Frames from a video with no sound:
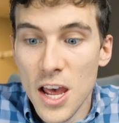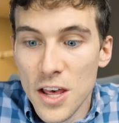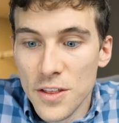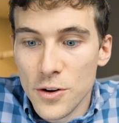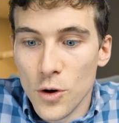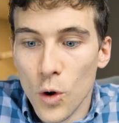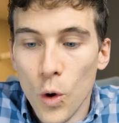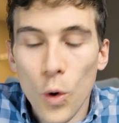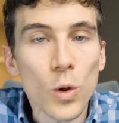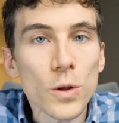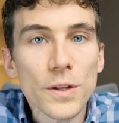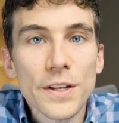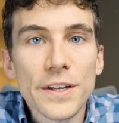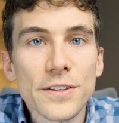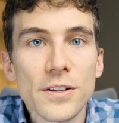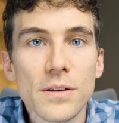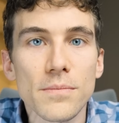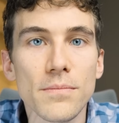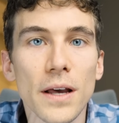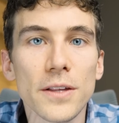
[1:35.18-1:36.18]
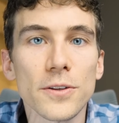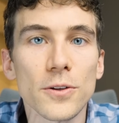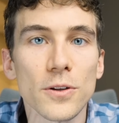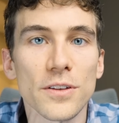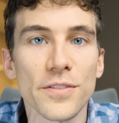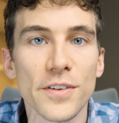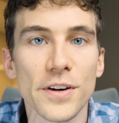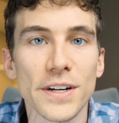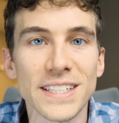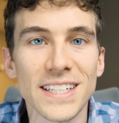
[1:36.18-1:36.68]
they're holding their
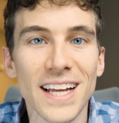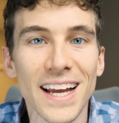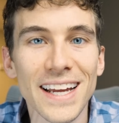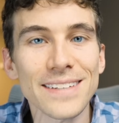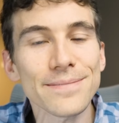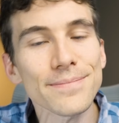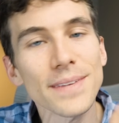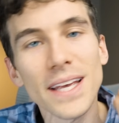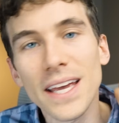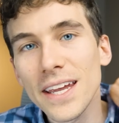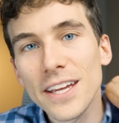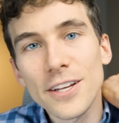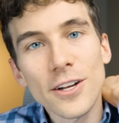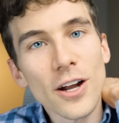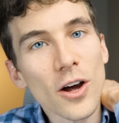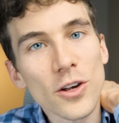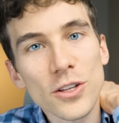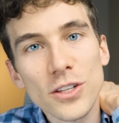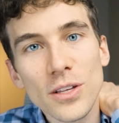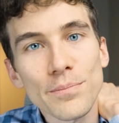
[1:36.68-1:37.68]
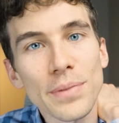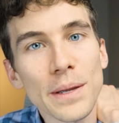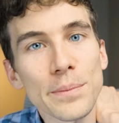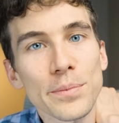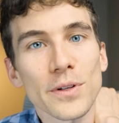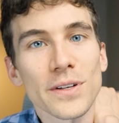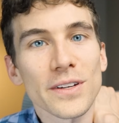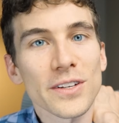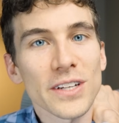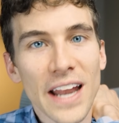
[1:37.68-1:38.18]
muscles very tight. You know how some
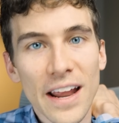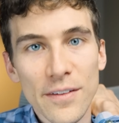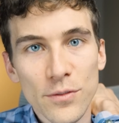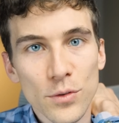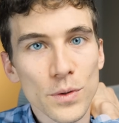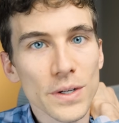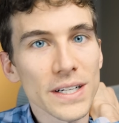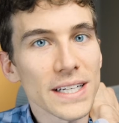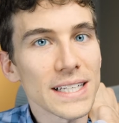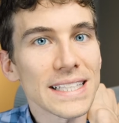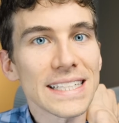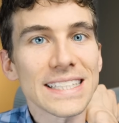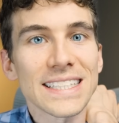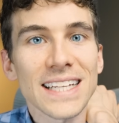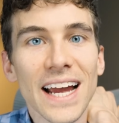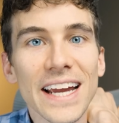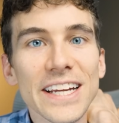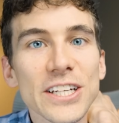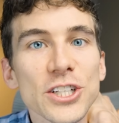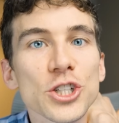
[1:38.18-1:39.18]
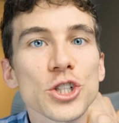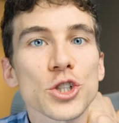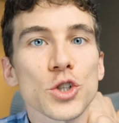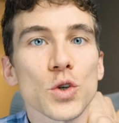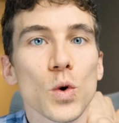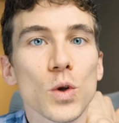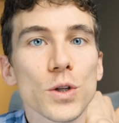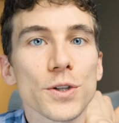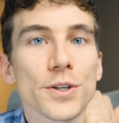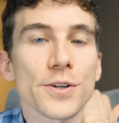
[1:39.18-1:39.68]
people can have really tight
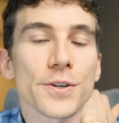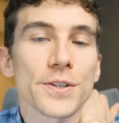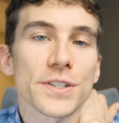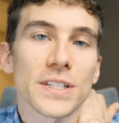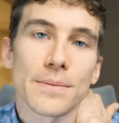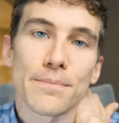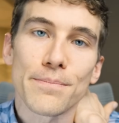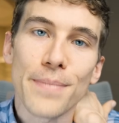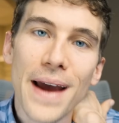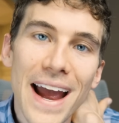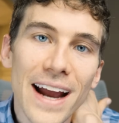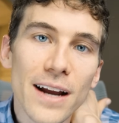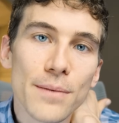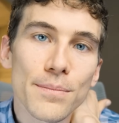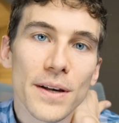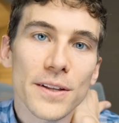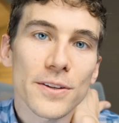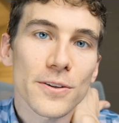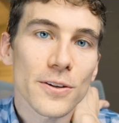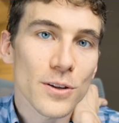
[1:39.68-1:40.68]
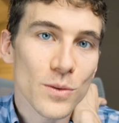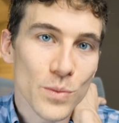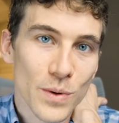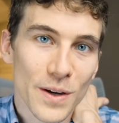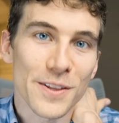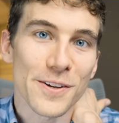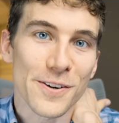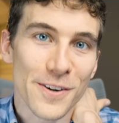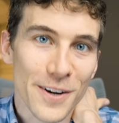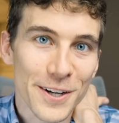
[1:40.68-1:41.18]
shoulders and back muscles when
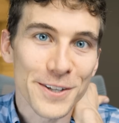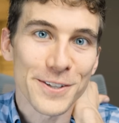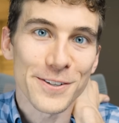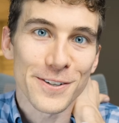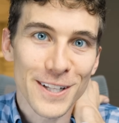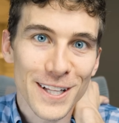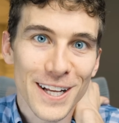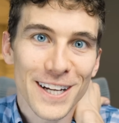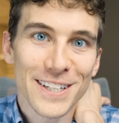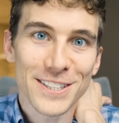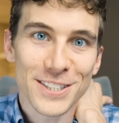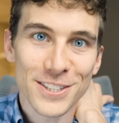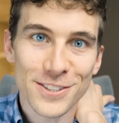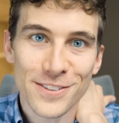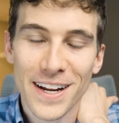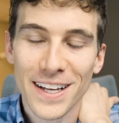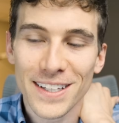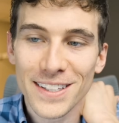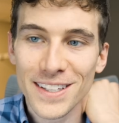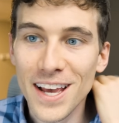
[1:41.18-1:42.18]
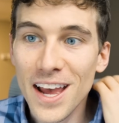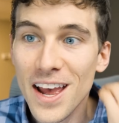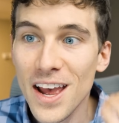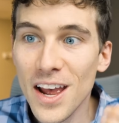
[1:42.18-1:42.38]
they're under a lot of stress?